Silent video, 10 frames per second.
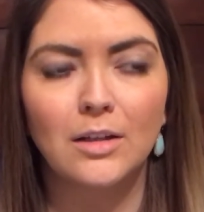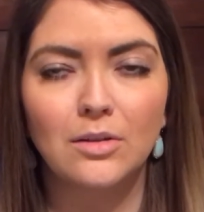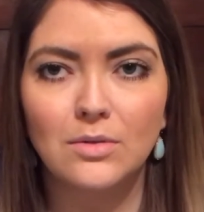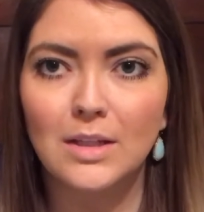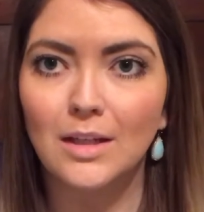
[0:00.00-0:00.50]

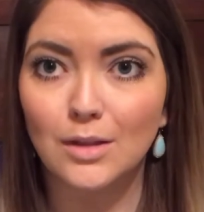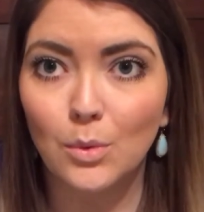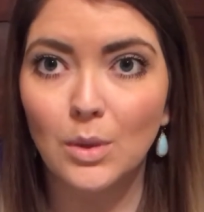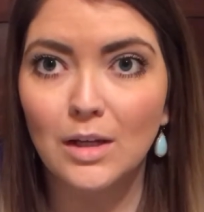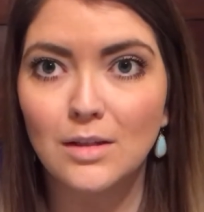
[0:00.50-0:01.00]
losing as
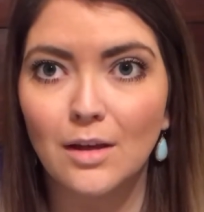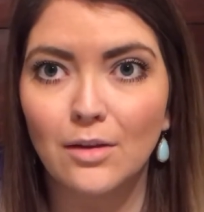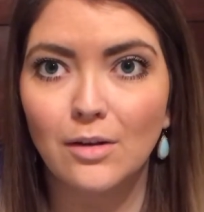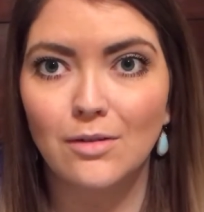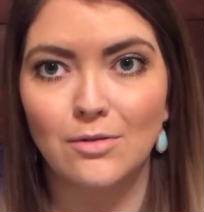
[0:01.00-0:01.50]
quick as
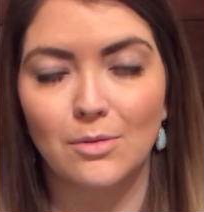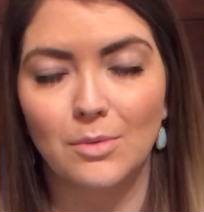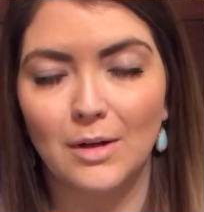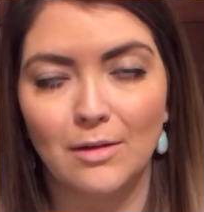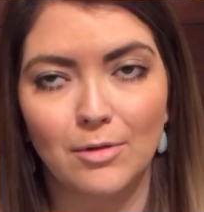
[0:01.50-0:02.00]
others or
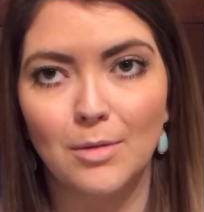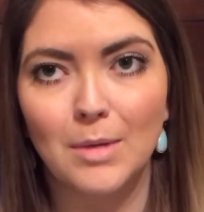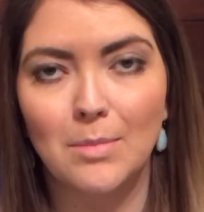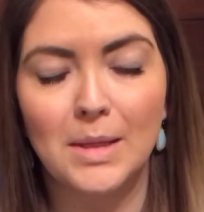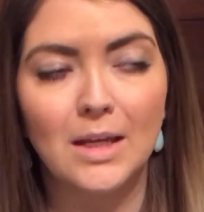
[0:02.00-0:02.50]
whatever it
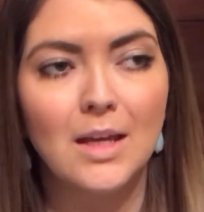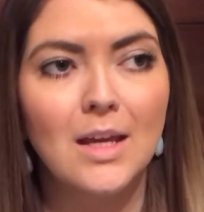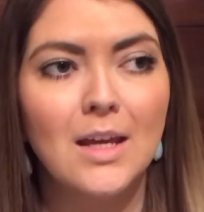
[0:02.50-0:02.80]
may be.